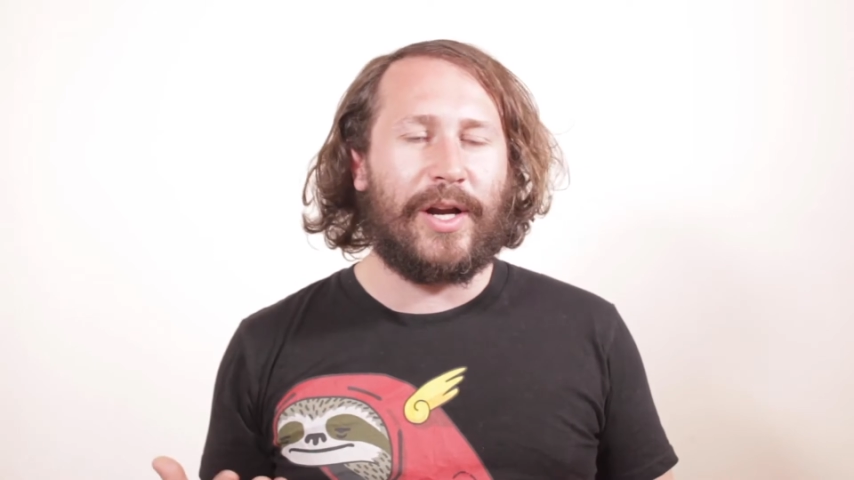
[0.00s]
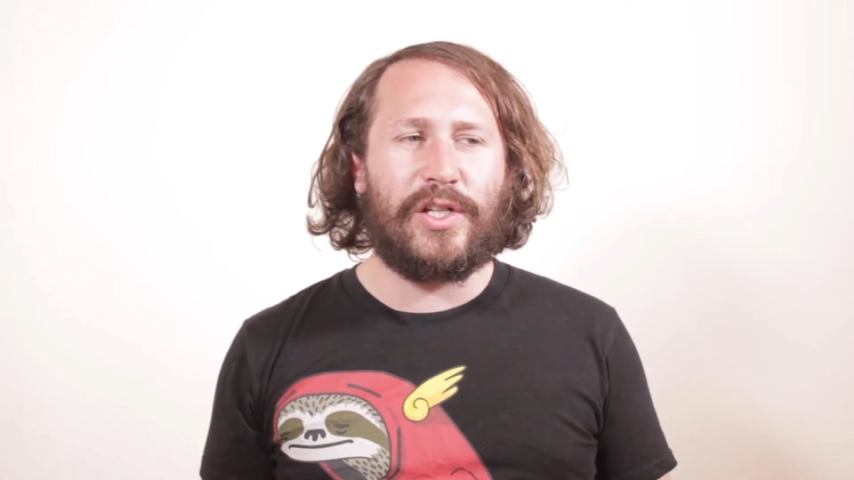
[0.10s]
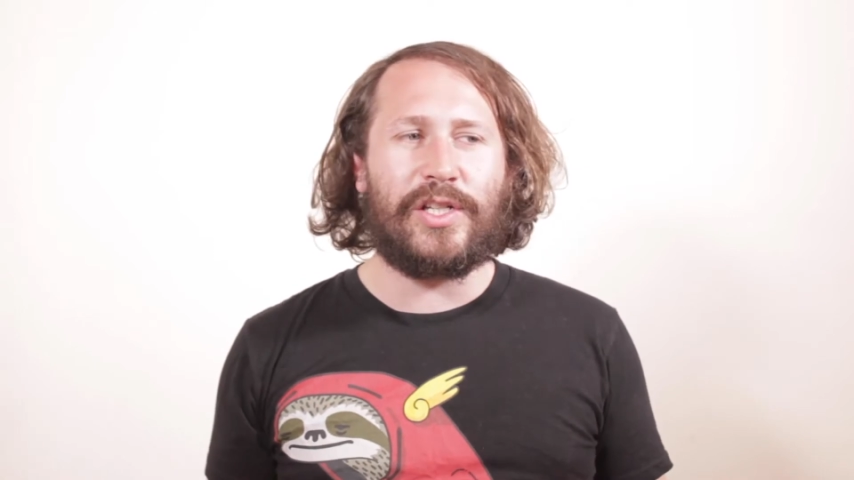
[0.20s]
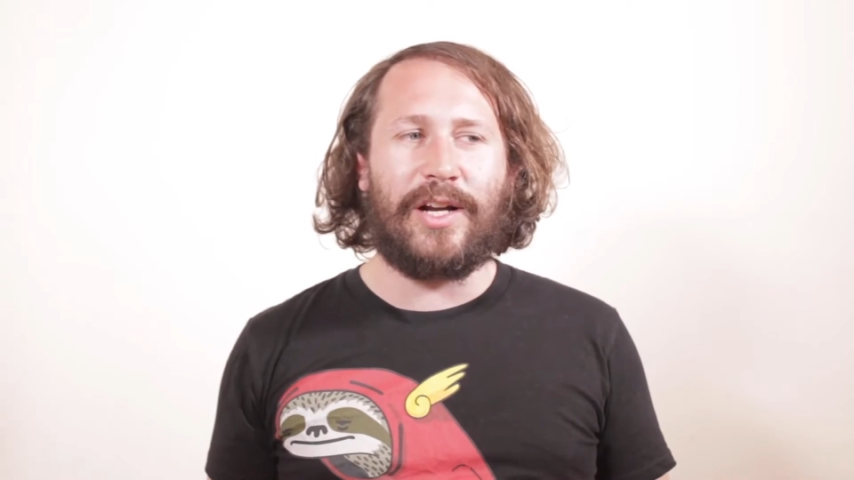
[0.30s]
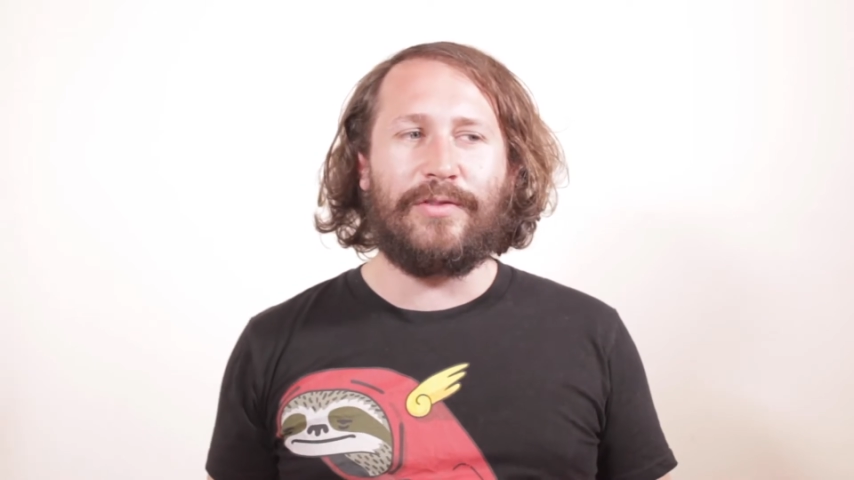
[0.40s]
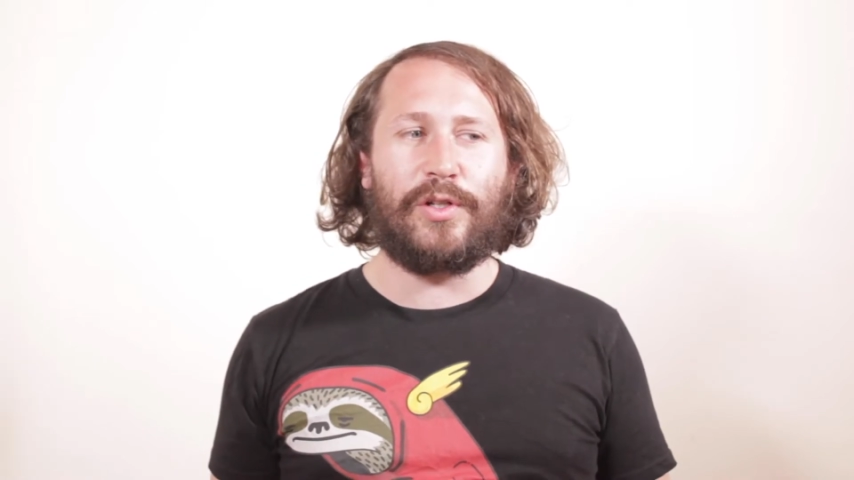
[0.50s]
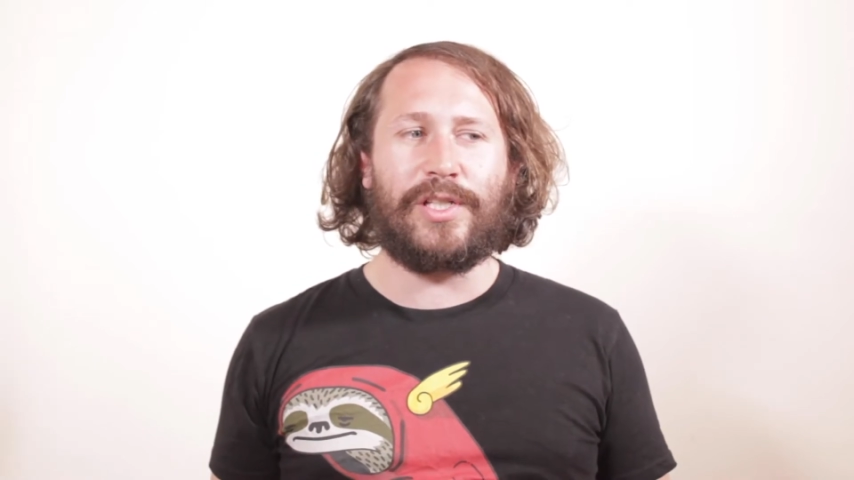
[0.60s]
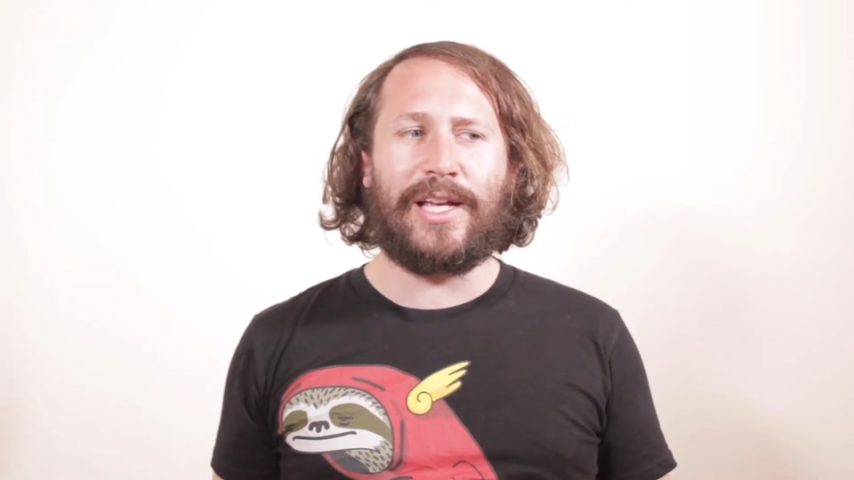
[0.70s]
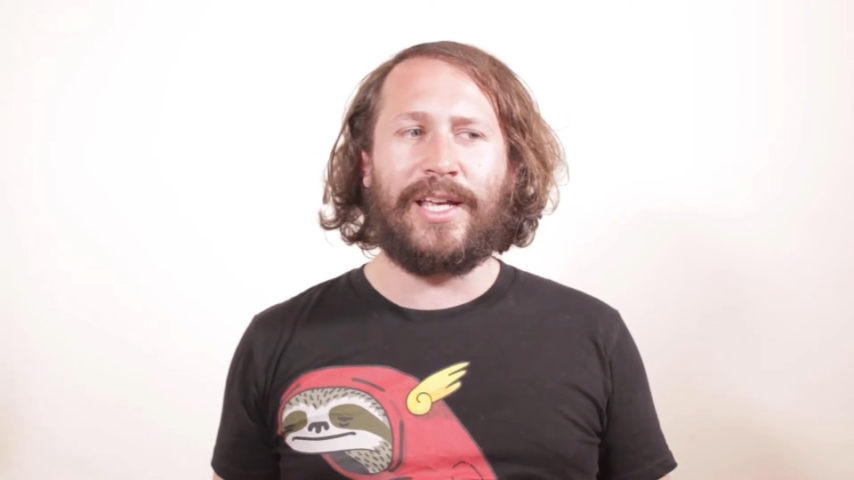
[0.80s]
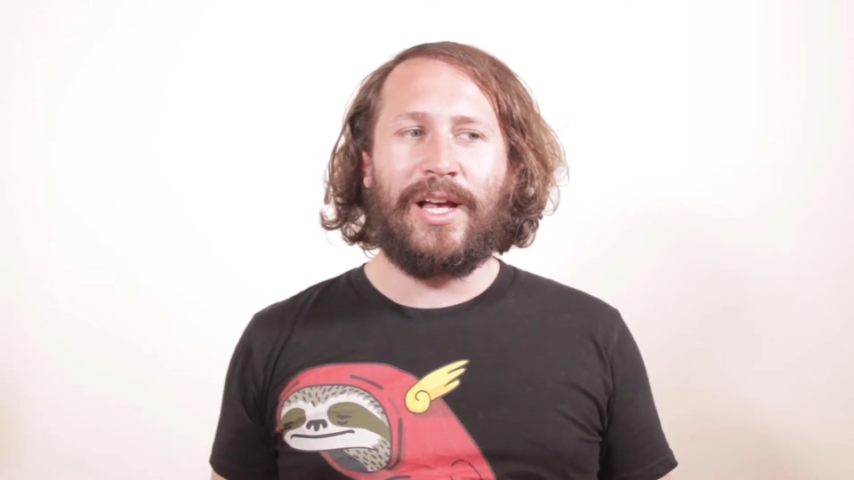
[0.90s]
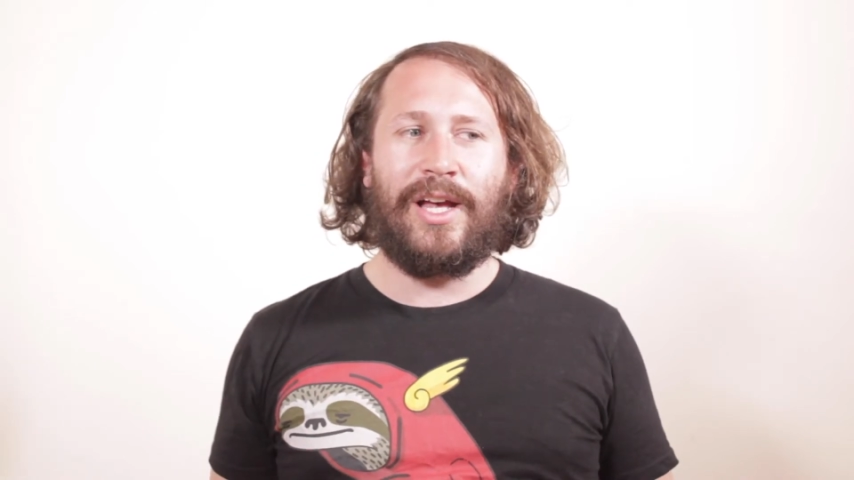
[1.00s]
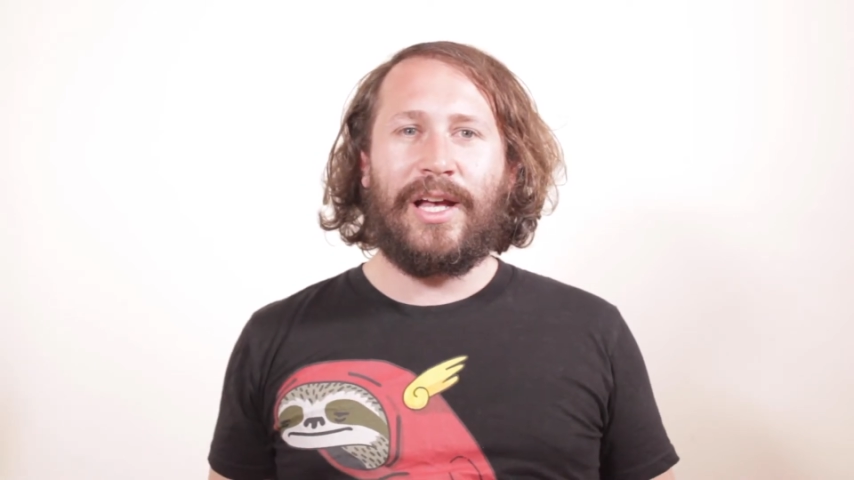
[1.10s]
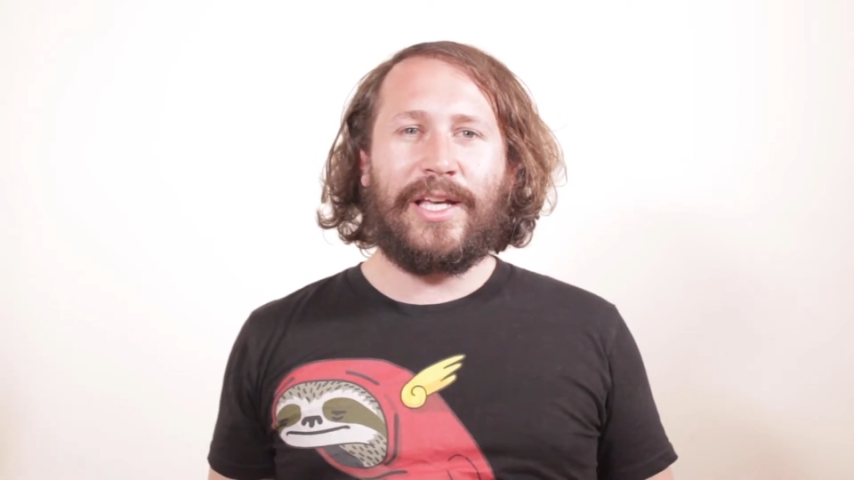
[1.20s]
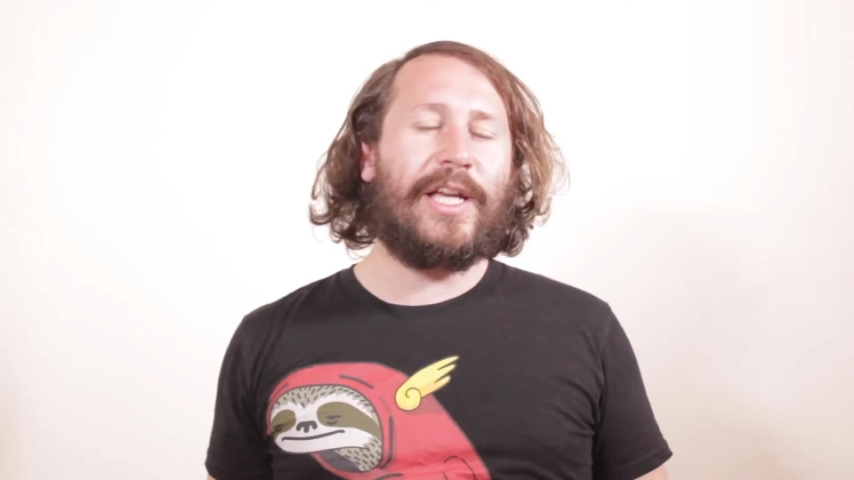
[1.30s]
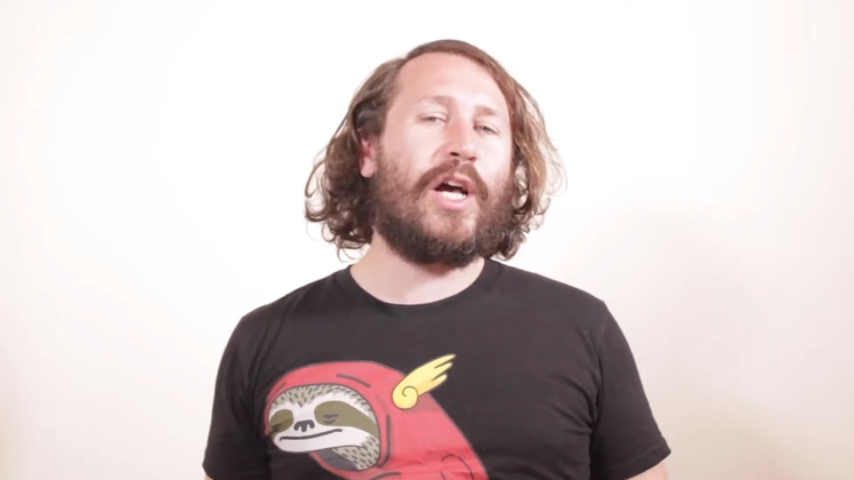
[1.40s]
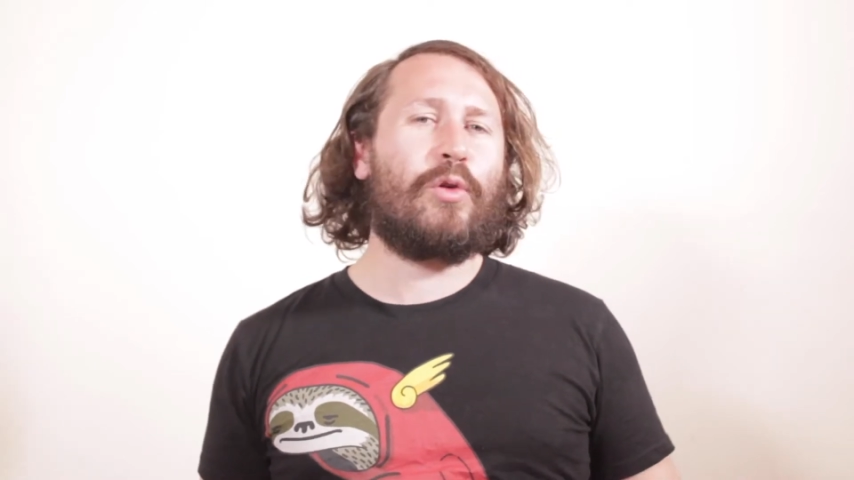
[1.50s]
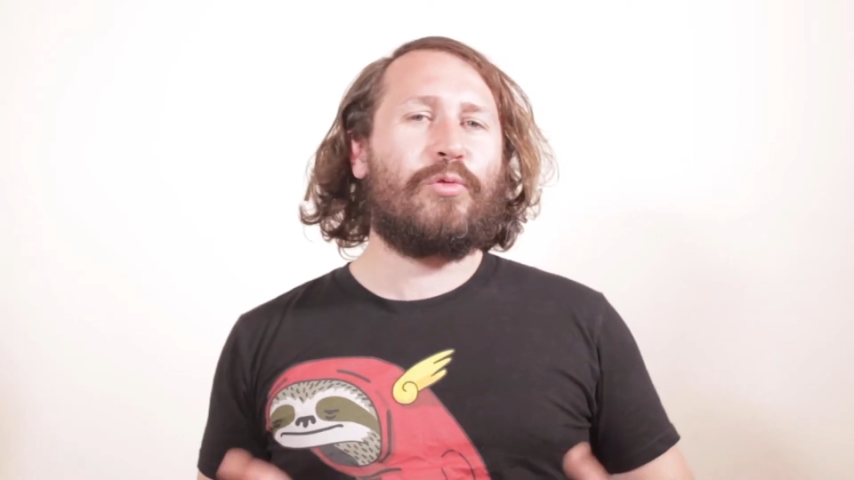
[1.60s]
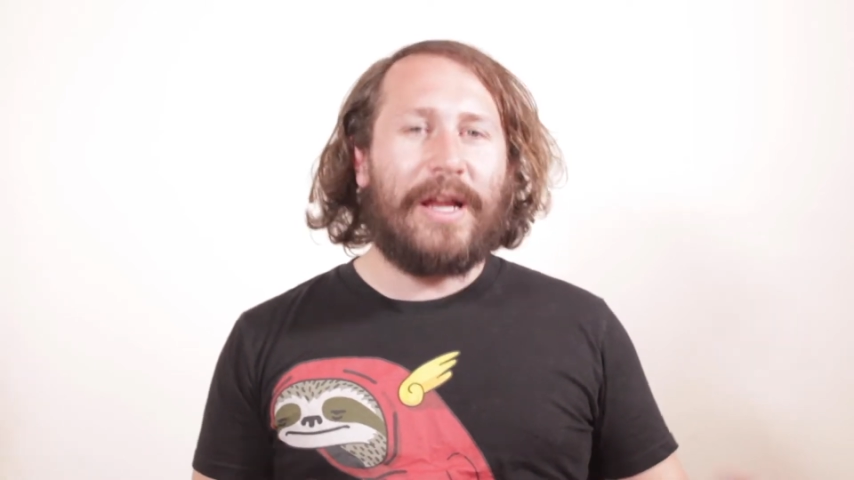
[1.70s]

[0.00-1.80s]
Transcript: He just kind of looks like Keanu